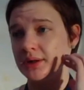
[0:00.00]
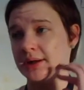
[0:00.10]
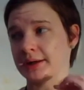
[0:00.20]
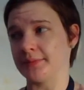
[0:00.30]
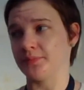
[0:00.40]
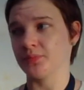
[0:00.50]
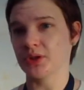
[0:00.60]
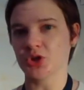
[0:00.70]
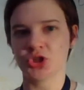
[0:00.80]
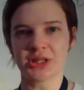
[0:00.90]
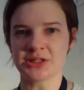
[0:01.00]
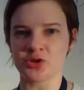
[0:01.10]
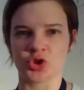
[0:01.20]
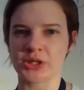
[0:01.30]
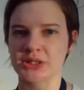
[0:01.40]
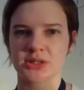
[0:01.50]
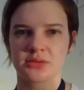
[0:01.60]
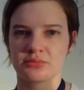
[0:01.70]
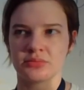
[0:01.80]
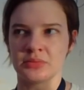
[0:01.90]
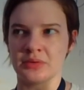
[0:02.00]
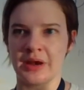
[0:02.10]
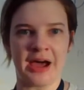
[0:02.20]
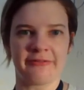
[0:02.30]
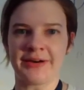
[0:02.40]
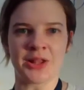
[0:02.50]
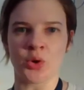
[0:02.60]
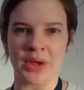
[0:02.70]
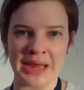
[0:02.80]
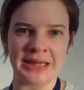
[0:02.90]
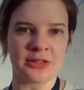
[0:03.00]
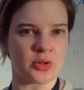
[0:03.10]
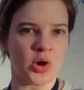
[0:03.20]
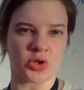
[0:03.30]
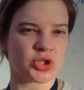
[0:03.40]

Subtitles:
Because she doesn't just not follow any law.